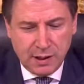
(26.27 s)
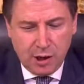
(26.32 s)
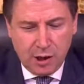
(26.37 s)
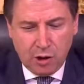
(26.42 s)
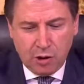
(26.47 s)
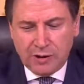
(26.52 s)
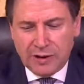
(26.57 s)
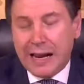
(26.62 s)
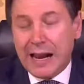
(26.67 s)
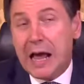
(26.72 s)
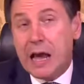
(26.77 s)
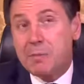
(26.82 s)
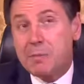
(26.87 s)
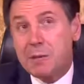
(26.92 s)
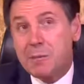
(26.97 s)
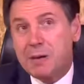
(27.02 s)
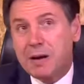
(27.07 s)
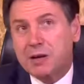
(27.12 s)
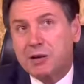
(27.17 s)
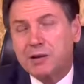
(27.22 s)
on
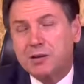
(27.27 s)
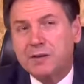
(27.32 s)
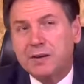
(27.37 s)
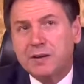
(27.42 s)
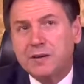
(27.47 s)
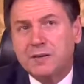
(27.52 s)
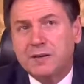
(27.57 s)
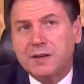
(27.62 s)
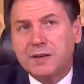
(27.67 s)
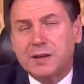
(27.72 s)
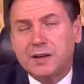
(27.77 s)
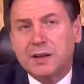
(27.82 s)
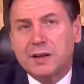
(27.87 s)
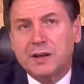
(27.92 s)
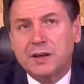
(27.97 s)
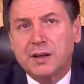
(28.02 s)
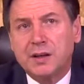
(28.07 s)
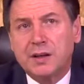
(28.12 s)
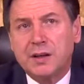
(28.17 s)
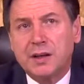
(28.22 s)
climate,
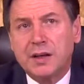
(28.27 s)
biodiversity,